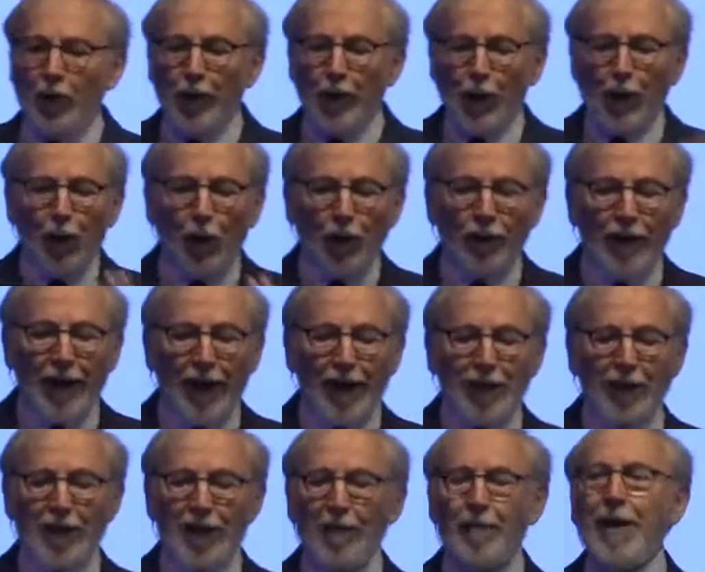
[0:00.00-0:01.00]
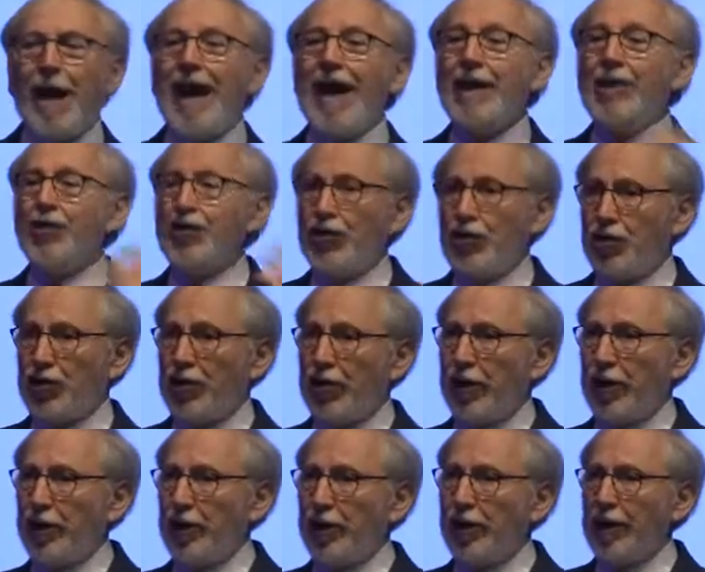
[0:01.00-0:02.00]
What we call that is a page
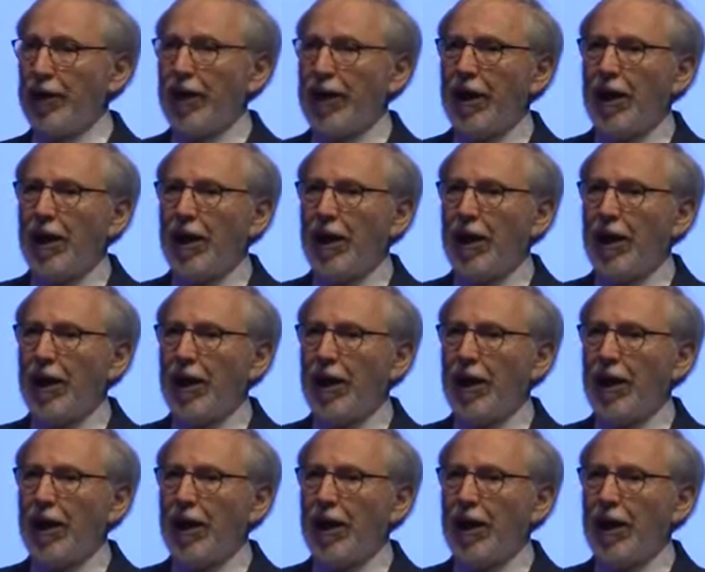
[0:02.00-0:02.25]
designer.